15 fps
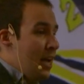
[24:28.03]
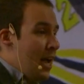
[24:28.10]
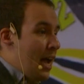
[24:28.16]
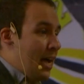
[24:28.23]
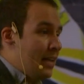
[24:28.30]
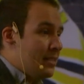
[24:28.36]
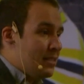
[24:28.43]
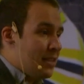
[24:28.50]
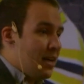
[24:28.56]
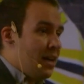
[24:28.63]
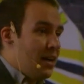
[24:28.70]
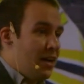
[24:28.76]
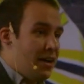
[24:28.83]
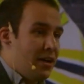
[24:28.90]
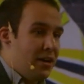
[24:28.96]
and
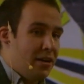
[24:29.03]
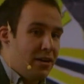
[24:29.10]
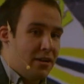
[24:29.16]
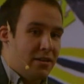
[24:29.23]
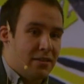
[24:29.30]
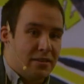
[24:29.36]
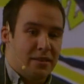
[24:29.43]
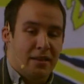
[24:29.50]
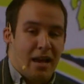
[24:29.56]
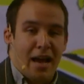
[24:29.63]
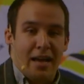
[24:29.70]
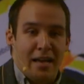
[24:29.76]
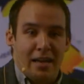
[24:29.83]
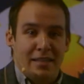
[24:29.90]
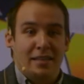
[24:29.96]

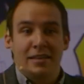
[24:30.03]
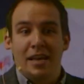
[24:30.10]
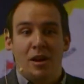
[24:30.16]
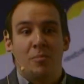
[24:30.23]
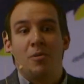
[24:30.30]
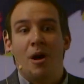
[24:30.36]
I didn't get a